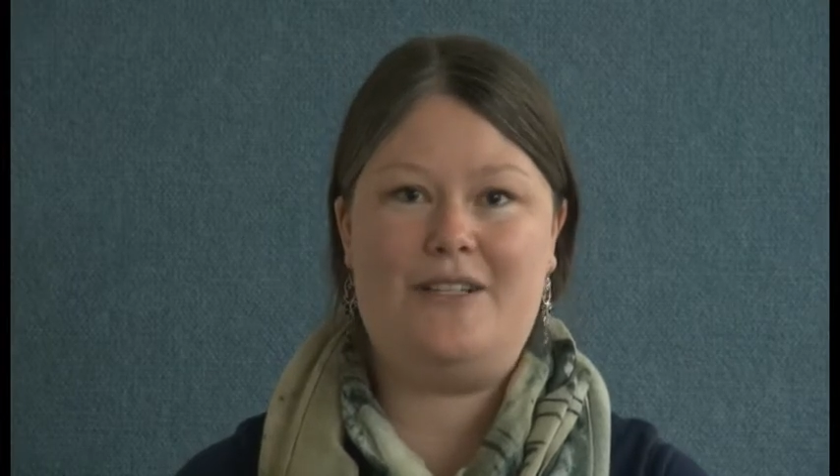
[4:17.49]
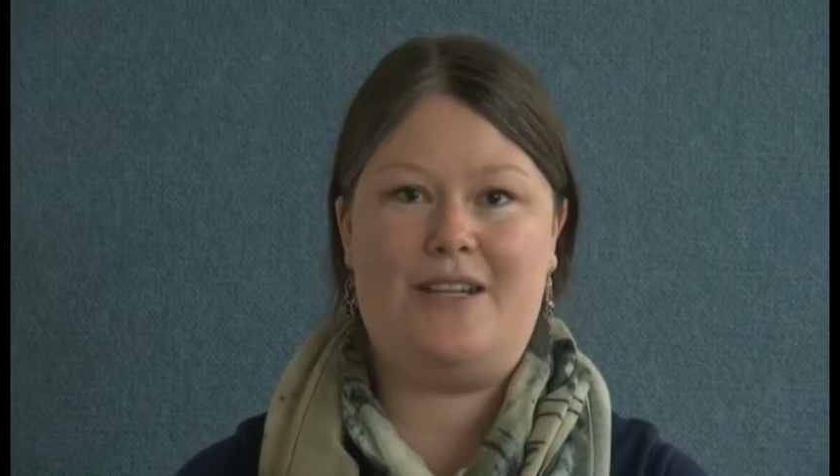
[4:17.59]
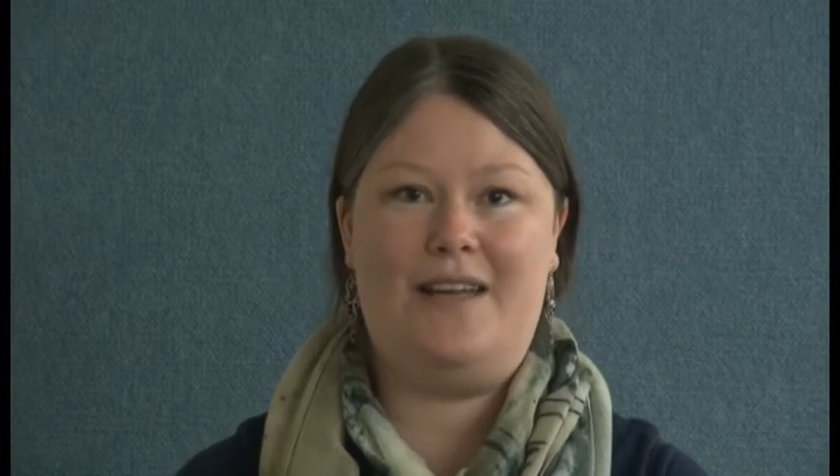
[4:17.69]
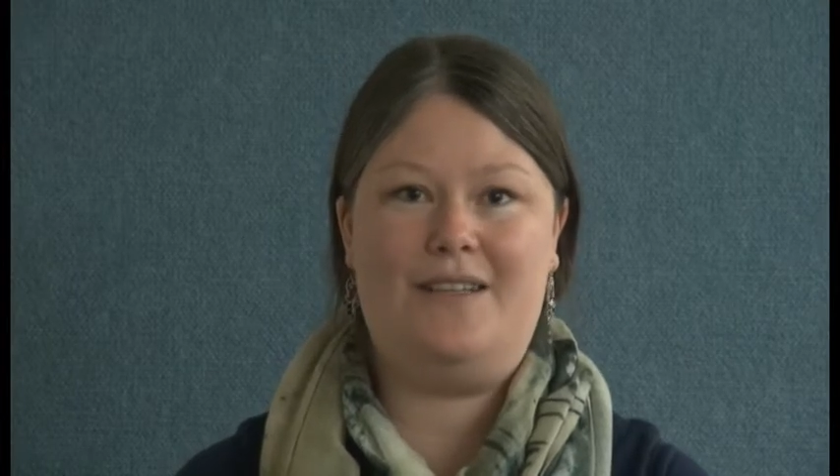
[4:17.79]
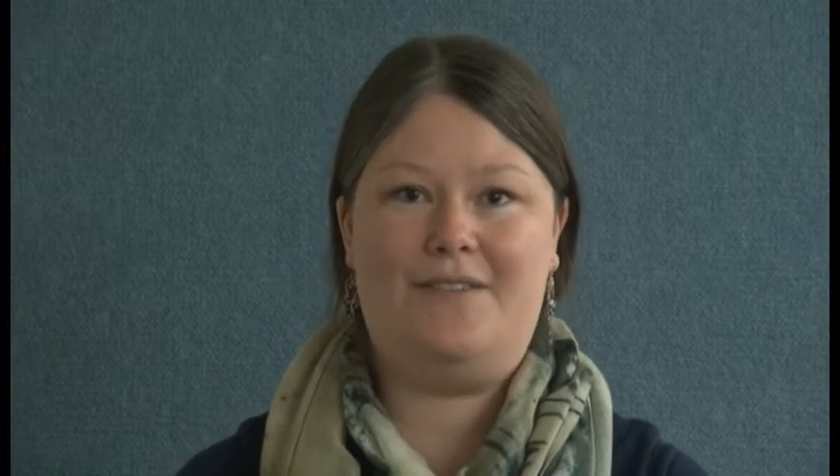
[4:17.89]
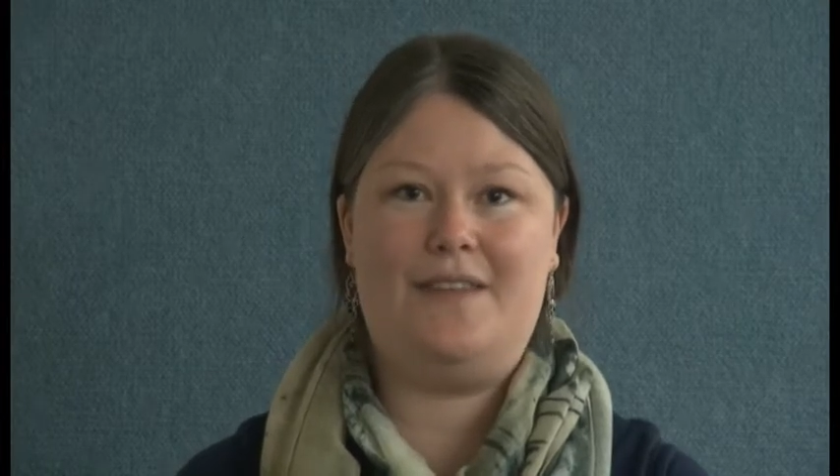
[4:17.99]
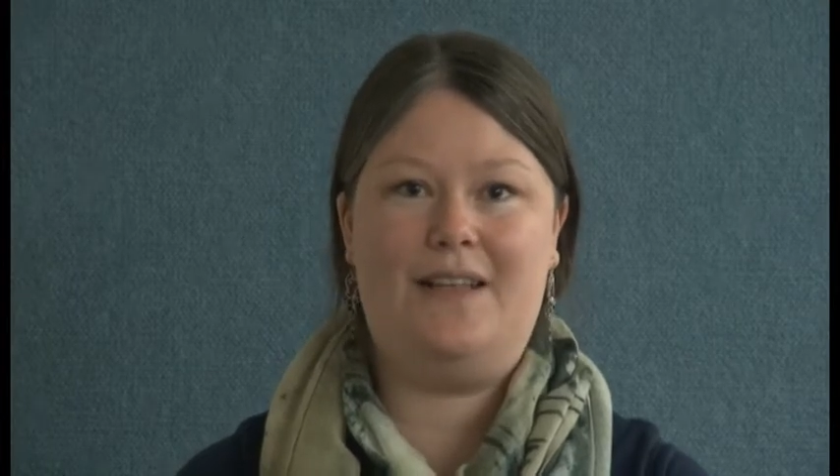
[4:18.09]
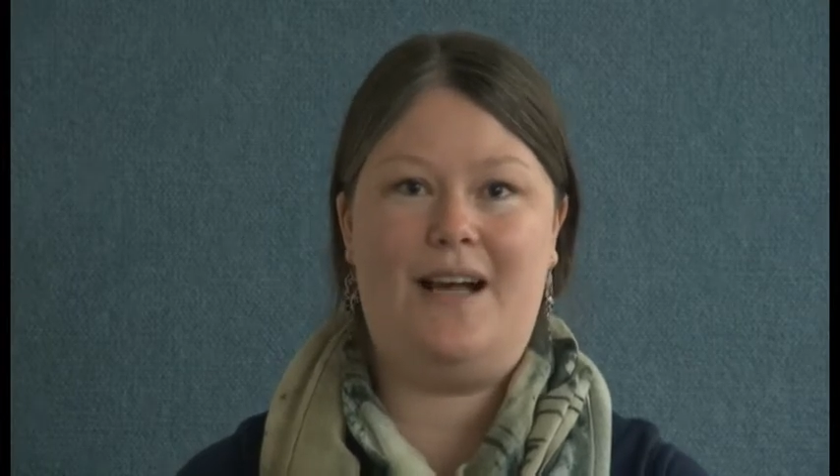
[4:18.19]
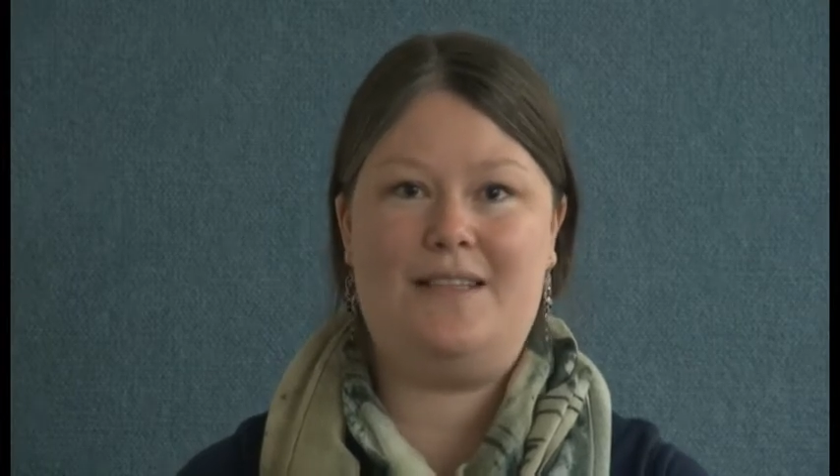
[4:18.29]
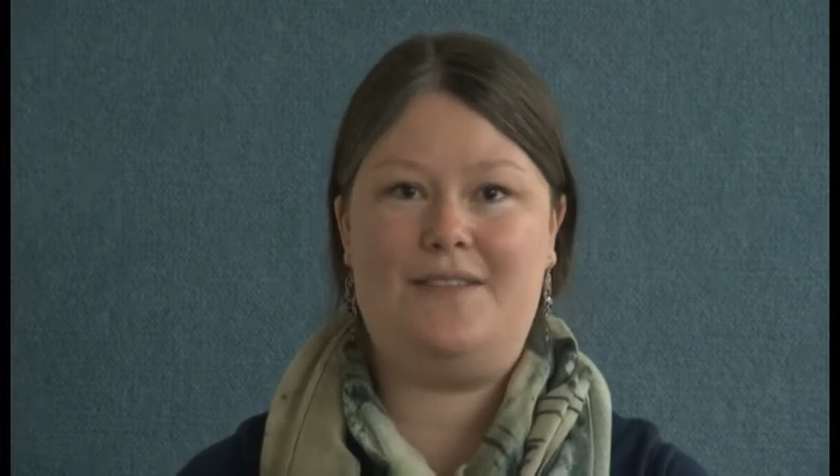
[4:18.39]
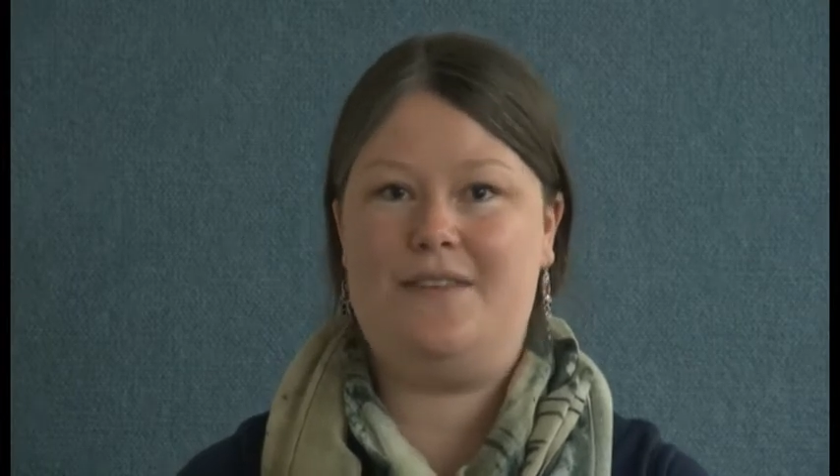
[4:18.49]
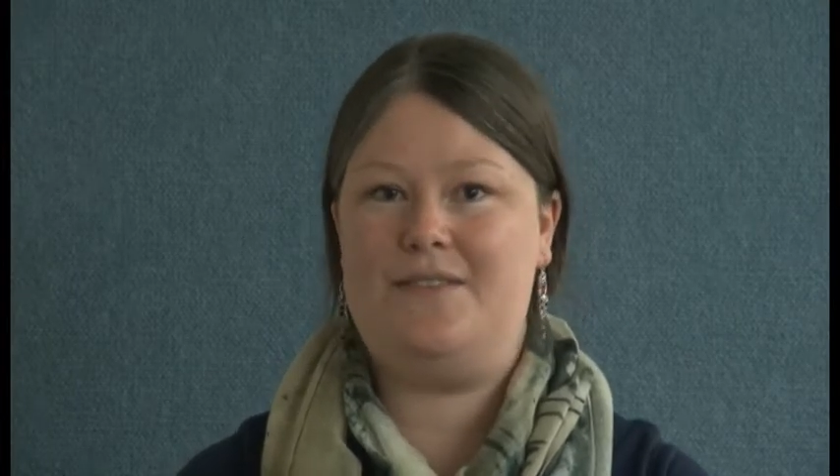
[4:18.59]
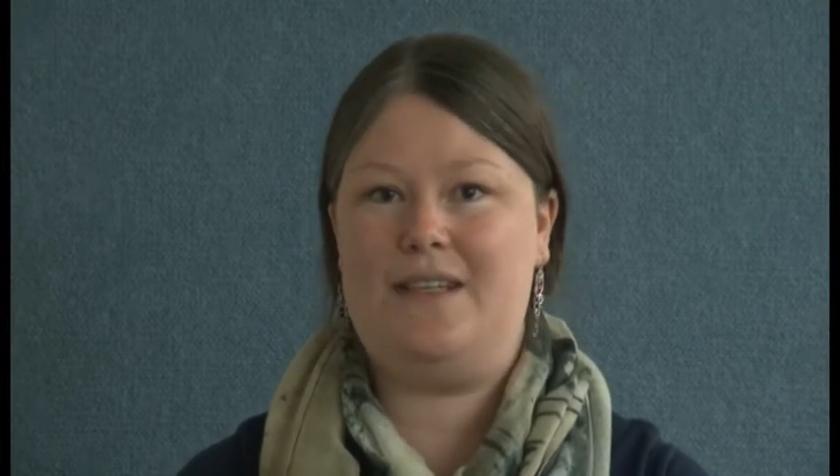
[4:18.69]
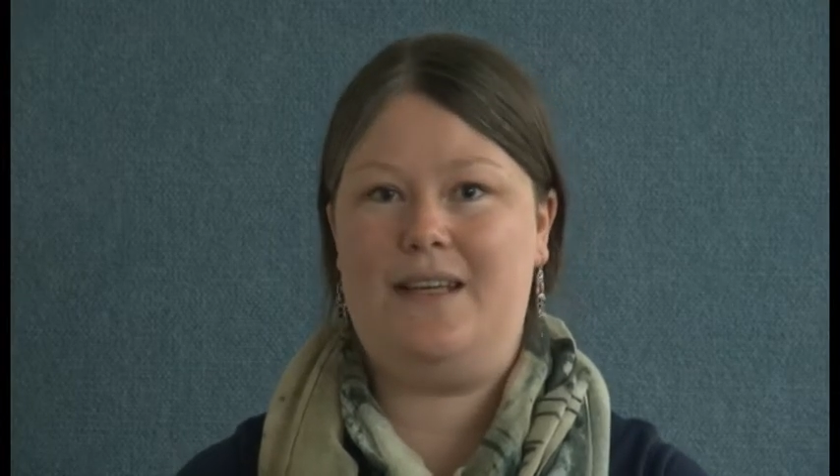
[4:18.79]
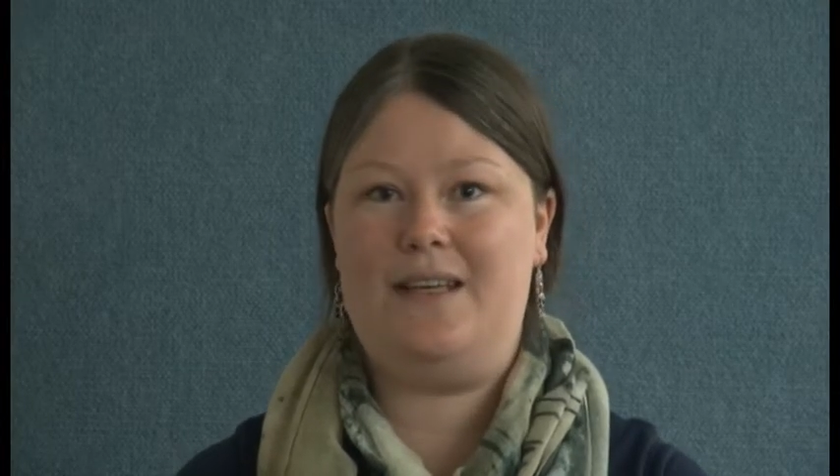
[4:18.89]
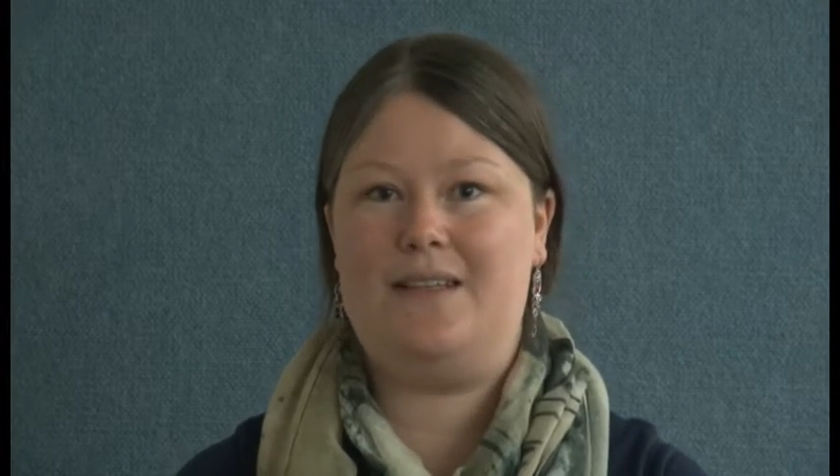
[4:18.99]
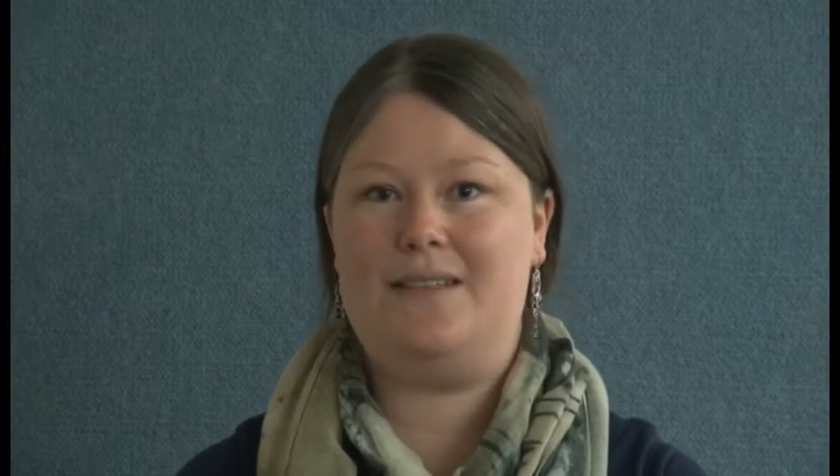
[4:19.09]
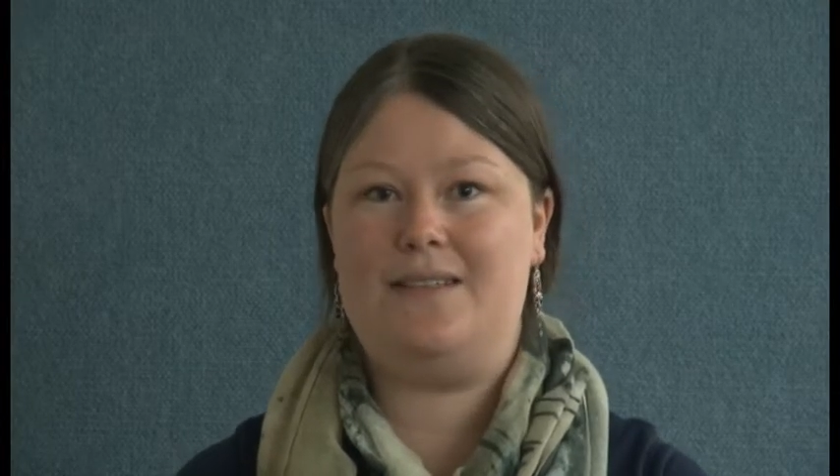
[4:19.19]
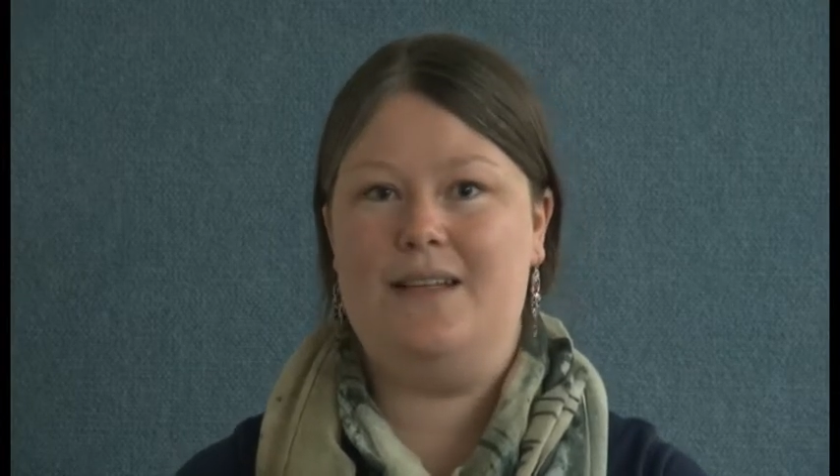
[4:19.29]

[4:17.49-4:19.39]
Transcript: change for the last 50 years